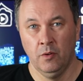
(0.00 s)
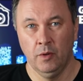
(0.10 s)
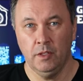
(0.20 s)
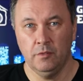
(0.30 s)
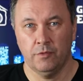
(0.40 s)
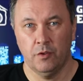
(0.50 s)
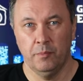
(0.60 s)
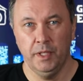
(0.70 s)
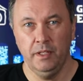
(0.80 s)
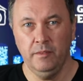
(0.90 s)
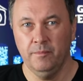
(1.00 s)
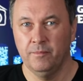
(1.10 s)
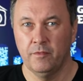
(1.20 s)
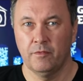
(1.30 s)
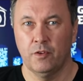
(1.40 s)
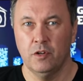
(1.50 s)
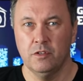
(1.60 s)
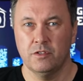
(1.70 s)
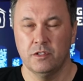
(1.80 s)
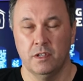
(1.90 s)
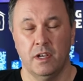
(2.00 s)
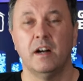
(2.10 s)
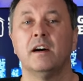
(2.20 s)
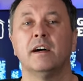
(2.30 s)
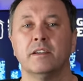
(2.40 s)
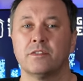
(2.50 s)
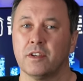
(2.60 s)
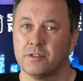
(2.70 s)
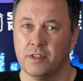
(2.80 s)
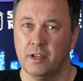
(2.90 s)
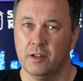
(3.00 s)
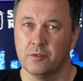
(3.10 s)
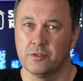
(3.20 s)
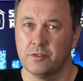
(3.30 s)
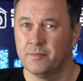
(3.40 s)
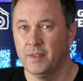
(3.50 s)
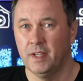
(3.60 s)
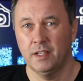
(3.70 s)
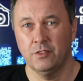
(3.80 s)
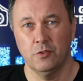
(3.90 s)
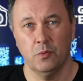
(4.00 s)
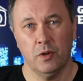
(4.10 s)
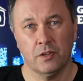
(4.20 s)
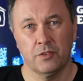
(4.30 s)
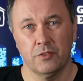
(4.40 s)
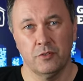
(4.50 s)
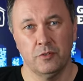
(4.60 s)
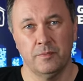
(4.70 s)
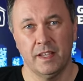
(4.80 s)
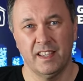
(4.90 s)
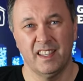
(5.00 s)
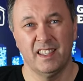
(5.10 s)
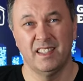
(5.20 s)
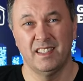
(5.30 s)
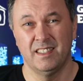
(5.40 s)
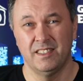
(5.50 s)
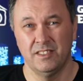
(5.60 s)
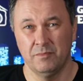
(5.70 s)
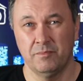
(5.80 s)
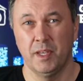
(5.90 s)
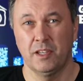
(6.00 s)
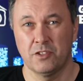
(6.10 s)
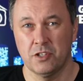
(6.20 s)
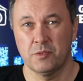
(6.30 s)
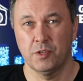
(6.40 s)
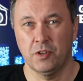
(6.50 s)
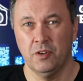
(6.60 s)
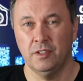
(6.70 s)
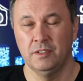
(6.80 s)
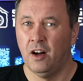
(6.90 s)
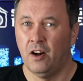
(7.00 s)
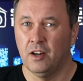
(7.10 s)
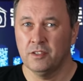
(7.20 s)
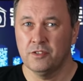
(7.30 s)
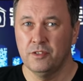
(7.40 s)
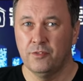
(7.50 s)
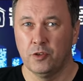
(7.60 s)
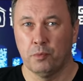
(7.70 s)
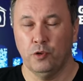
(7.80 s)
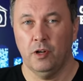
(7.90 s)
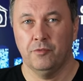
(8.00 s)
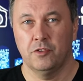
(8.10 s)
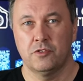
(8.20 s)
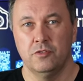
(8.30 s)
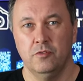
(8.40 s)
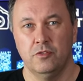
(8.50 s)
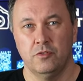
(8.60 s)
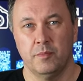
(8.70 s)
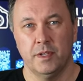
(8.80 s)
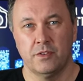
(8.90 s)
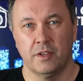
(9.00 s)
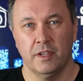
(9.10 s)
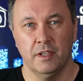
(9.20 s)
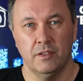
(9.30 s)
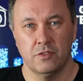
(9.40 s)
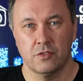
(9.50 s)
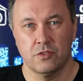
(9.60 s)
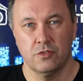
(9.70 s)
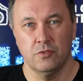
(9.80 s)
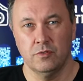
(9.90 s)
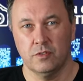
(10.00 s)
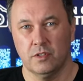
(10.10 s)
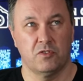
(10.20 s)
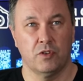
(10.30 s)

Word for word: Well, for me, first, I assess the house. I do a walkthrough and make a judgment call. Honestly, if you can pull off the shoot, do the best you can, just shoot.